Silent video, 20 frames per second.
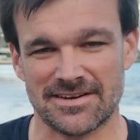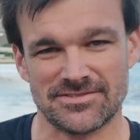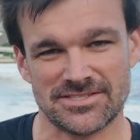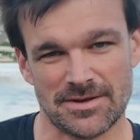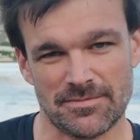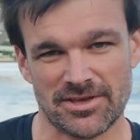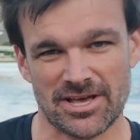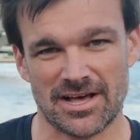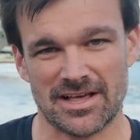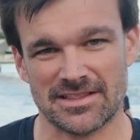of
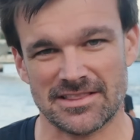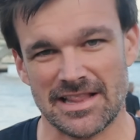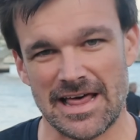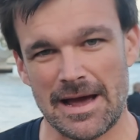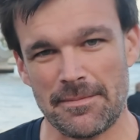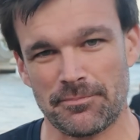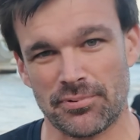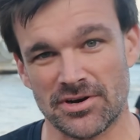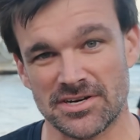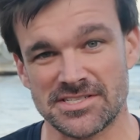something like
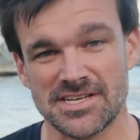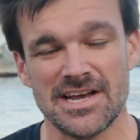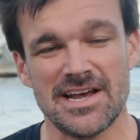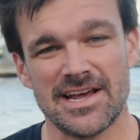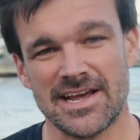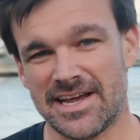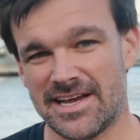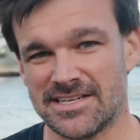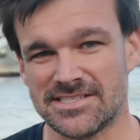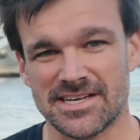Lapras
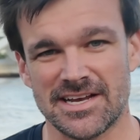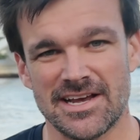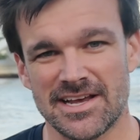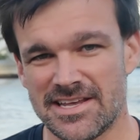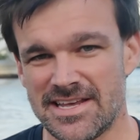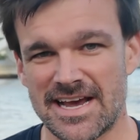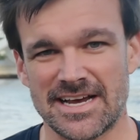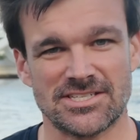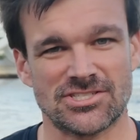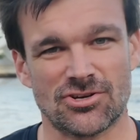is,
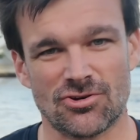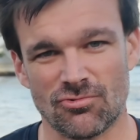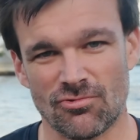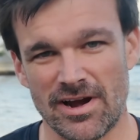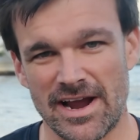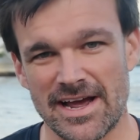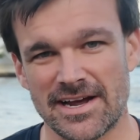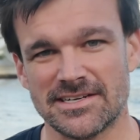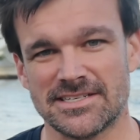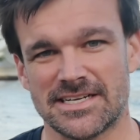yes,
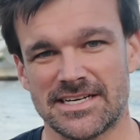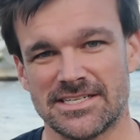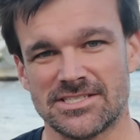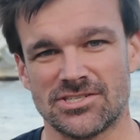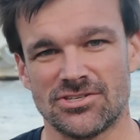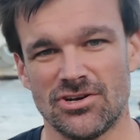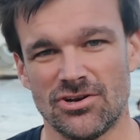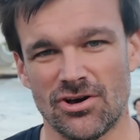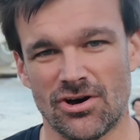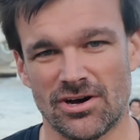ground
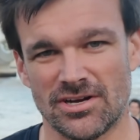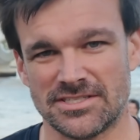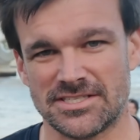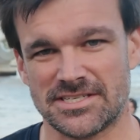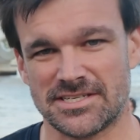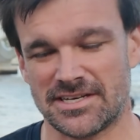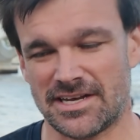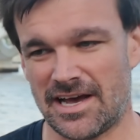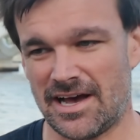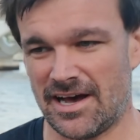is
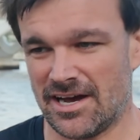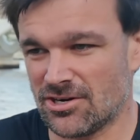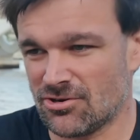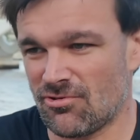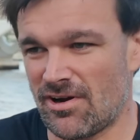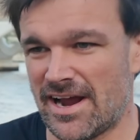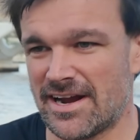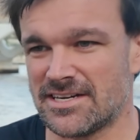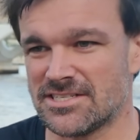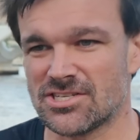
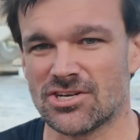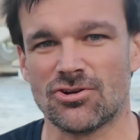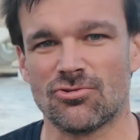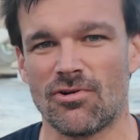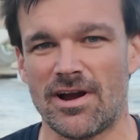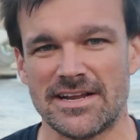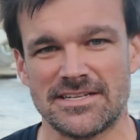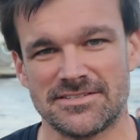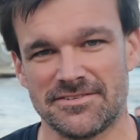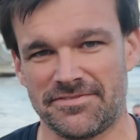a
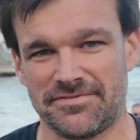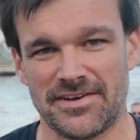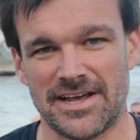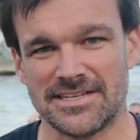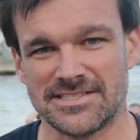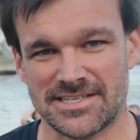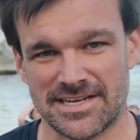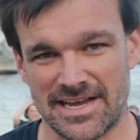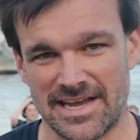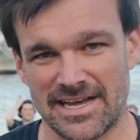great
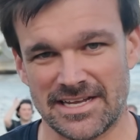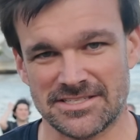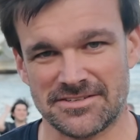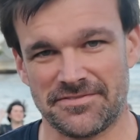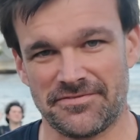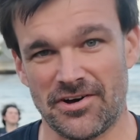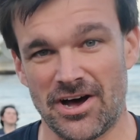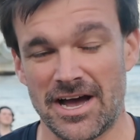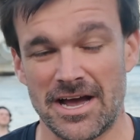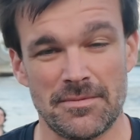defense against
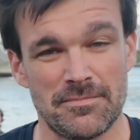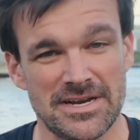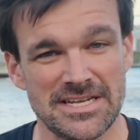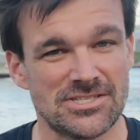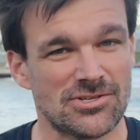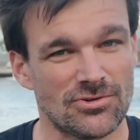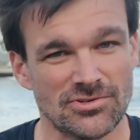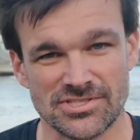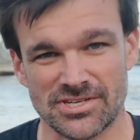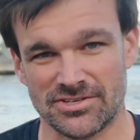fire, but
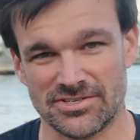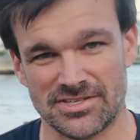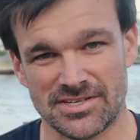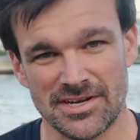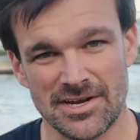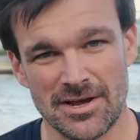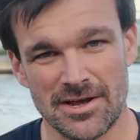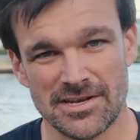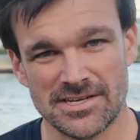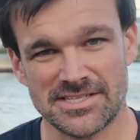he's also
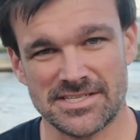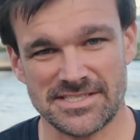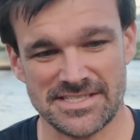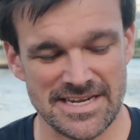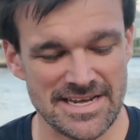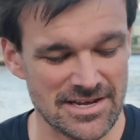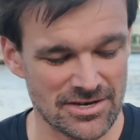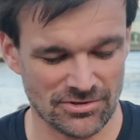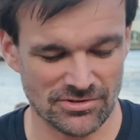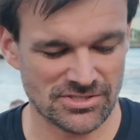
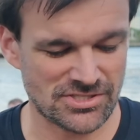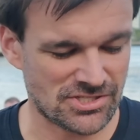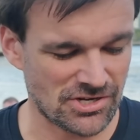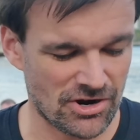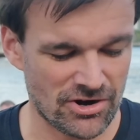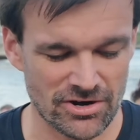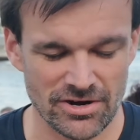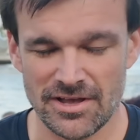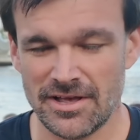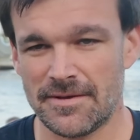steel.
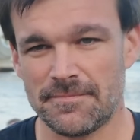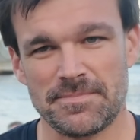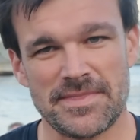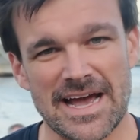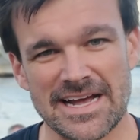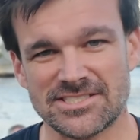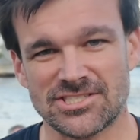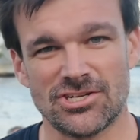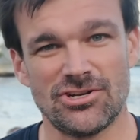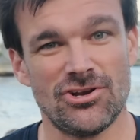So
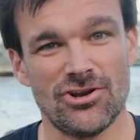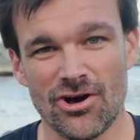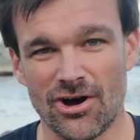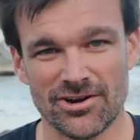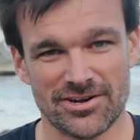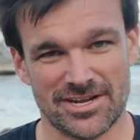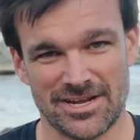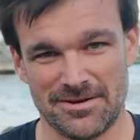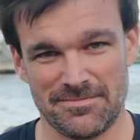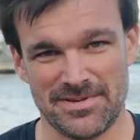that's
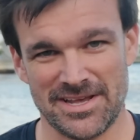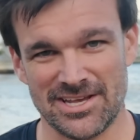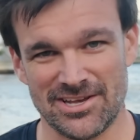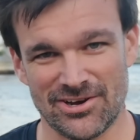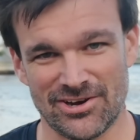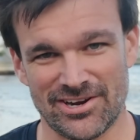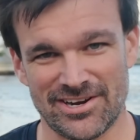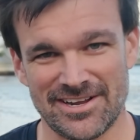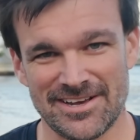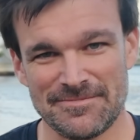not going to be
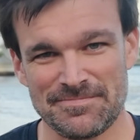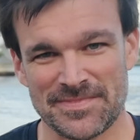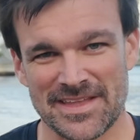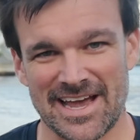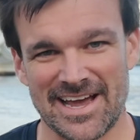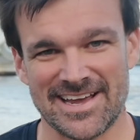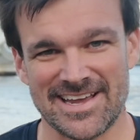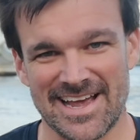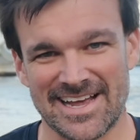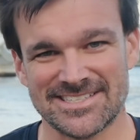good
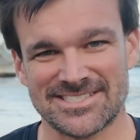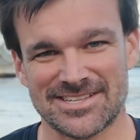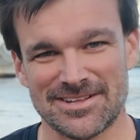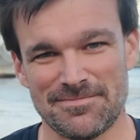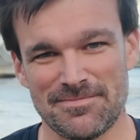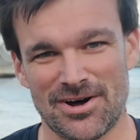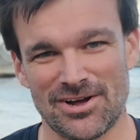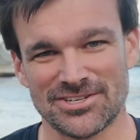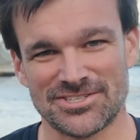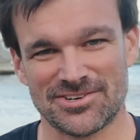against the
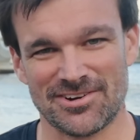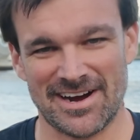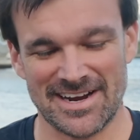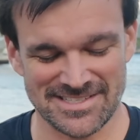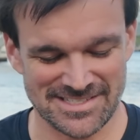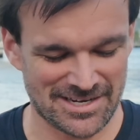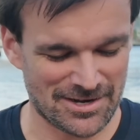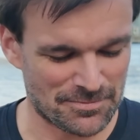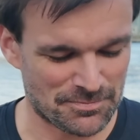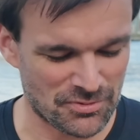
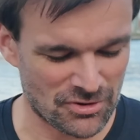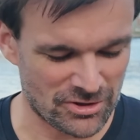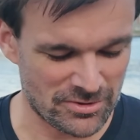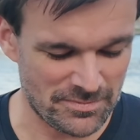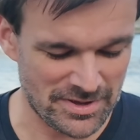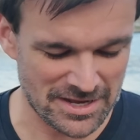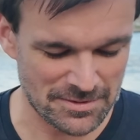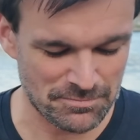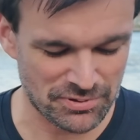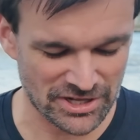Moltres, and he'll probably
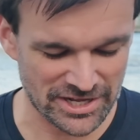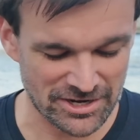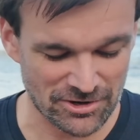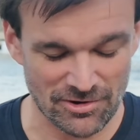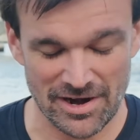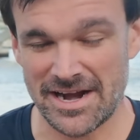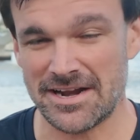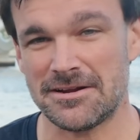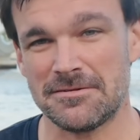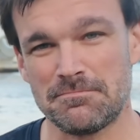be
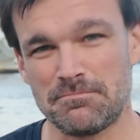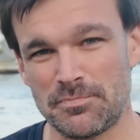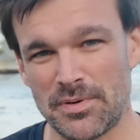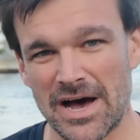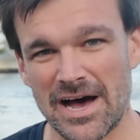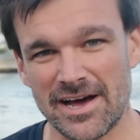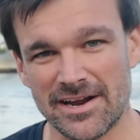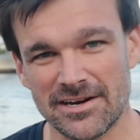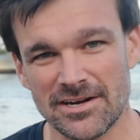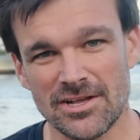obliterated.
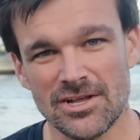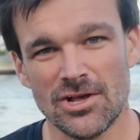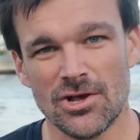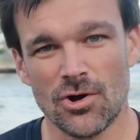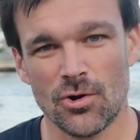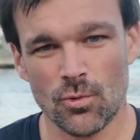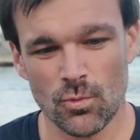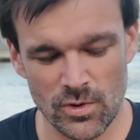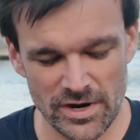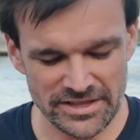But
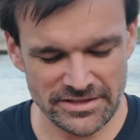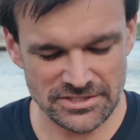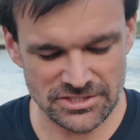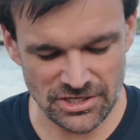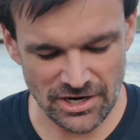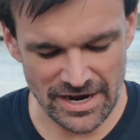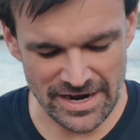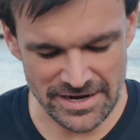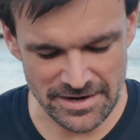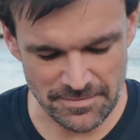with
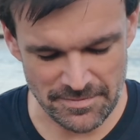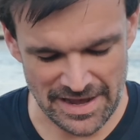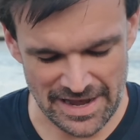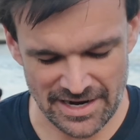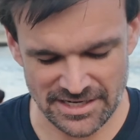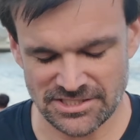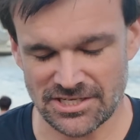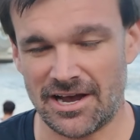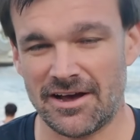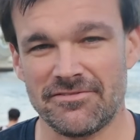
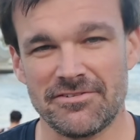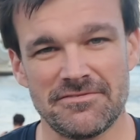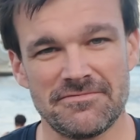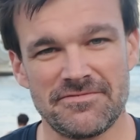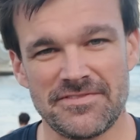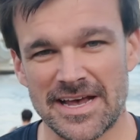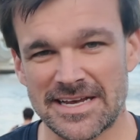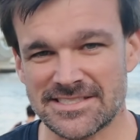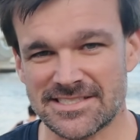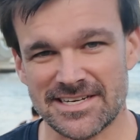Dynamax, I've
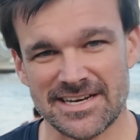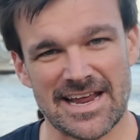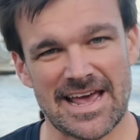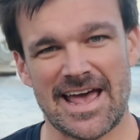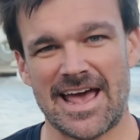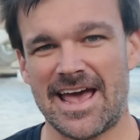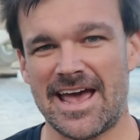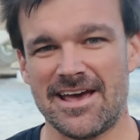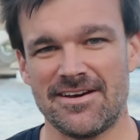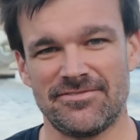invested
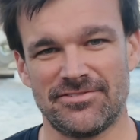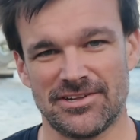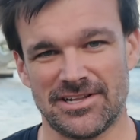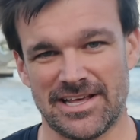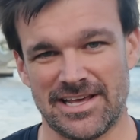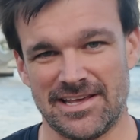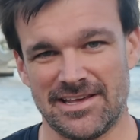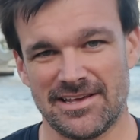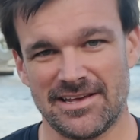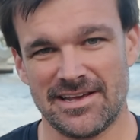
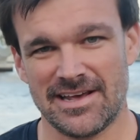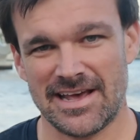heavily